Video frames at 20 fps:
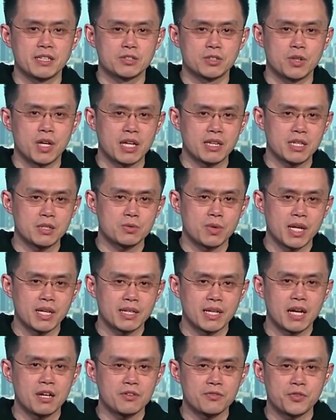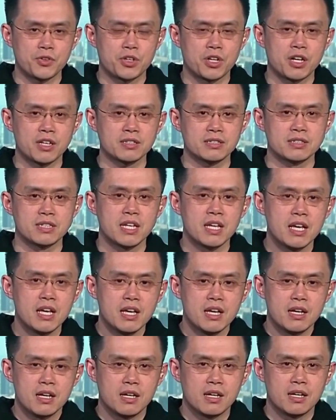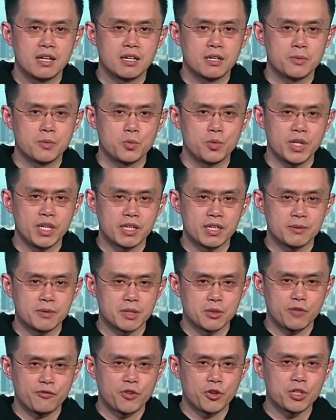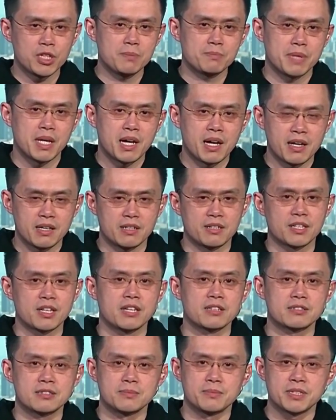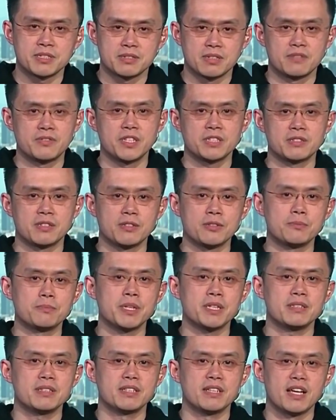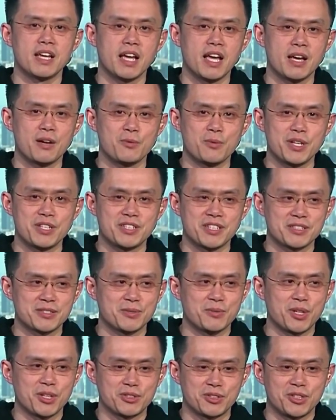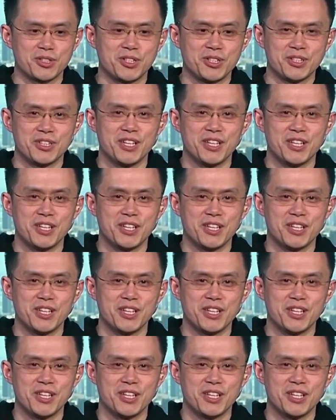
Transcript: So I think right now for us, we are falling behind on customer service a little bit, and we just want to